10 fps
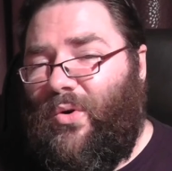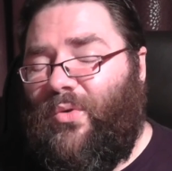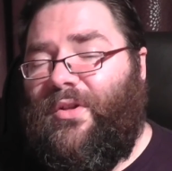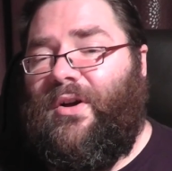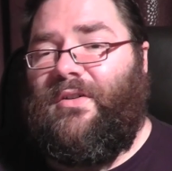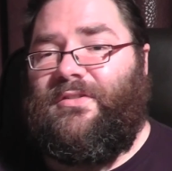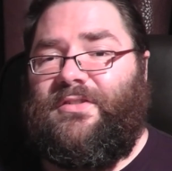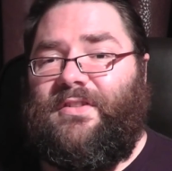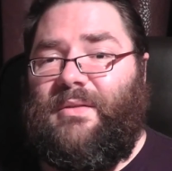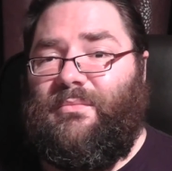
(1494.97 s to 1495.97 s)
all the guys at
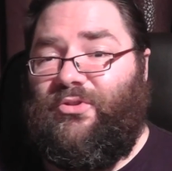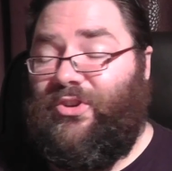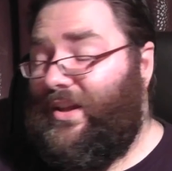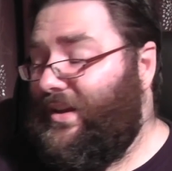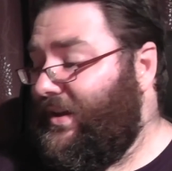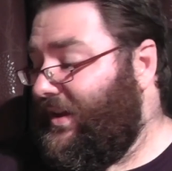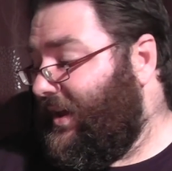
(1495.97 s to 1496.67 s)
Steam Machine.